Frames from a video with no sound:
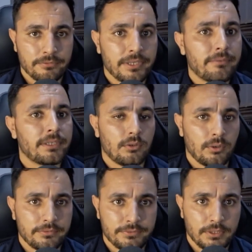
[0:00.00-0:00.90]
favor
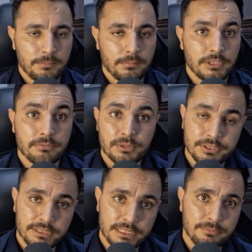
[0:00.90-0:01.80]
of
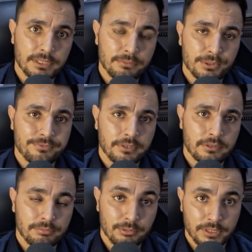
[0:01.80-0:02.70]
diversity, were in
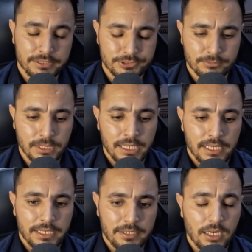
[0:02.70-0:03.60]
favor of pluralism,
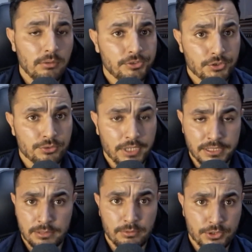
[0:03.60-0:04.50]
and how the
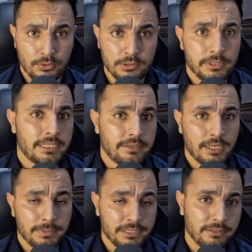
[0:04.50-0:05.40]
society was tolerant at
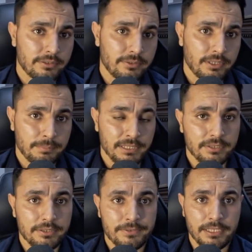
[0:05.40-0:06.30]
that
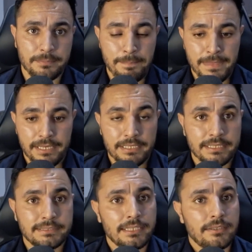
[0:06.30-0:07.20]
period of time. It
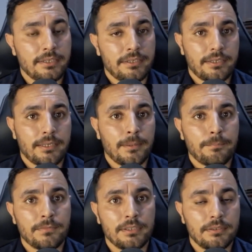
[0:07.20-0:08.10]
is said that
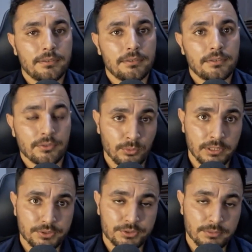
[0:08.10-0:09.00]
the
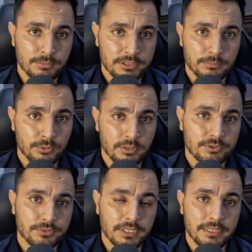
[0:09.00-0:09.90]
rulers, the Muslim
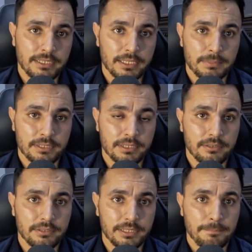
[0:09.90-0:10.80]
rulers of that time,
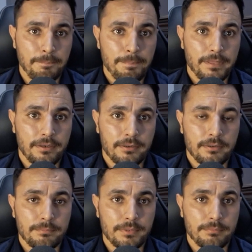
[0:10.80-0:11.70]
particularly
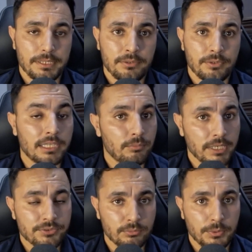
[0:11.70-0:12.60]
the
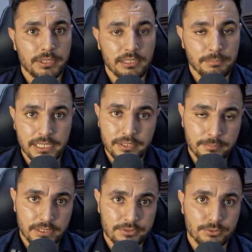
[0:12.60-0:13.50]
Western world in
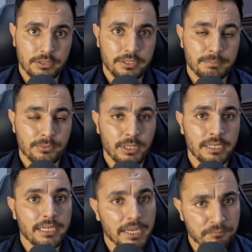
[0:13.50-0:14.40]
Iberian Peninsula, they
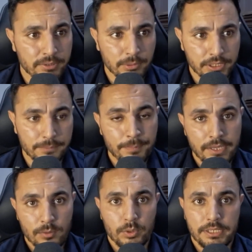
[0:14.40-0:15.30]
provided everybody
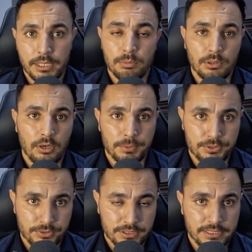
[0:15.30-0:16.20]
with equal
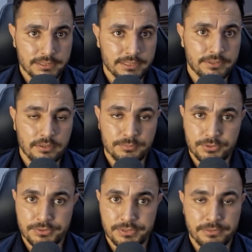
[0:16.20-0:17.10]
opportunities in
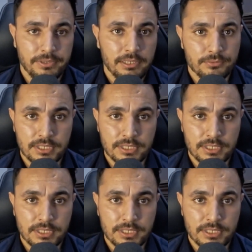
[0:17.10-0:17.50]
terms of the field